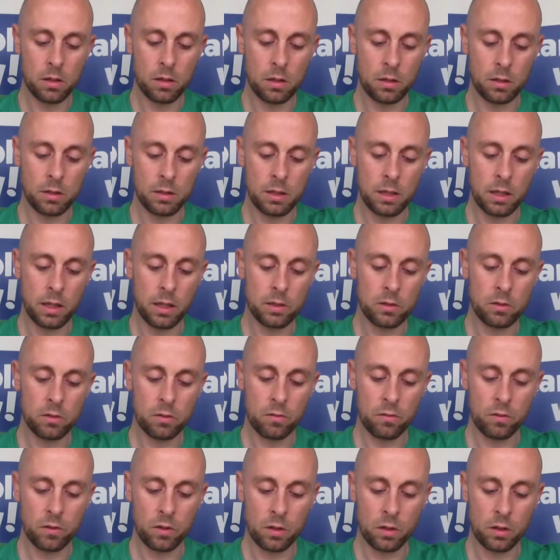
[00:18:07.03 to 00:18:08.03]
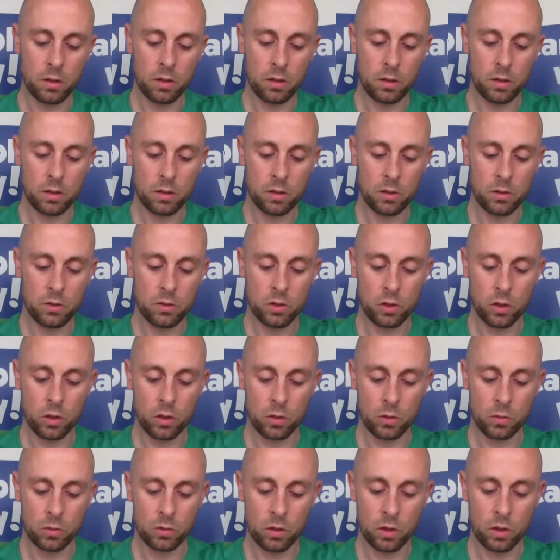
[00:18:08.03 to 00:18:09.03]
it's less of a
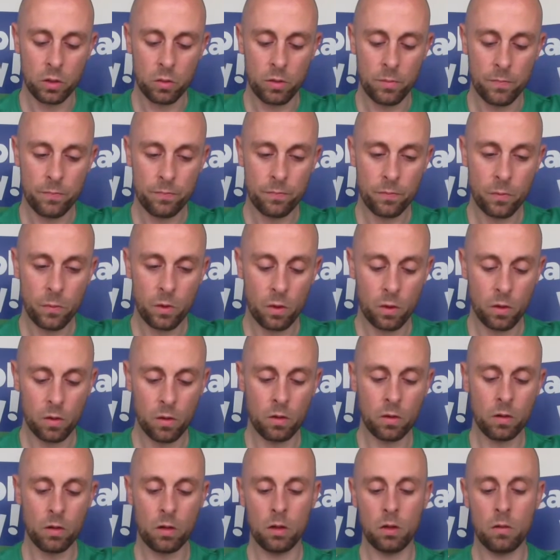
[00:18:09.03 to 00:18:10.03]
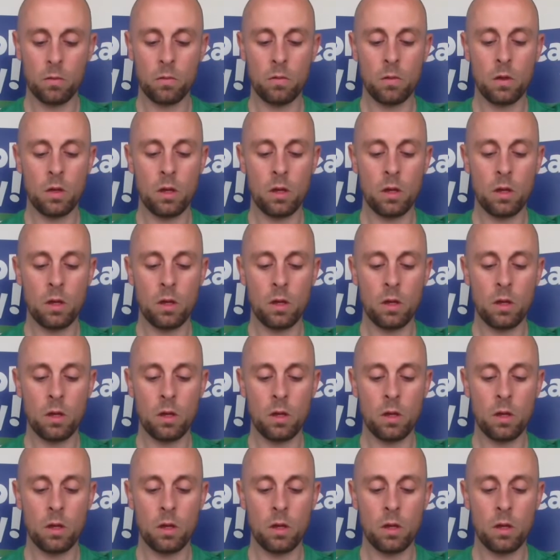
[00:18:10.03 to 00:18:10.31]
circle to go on. Okay.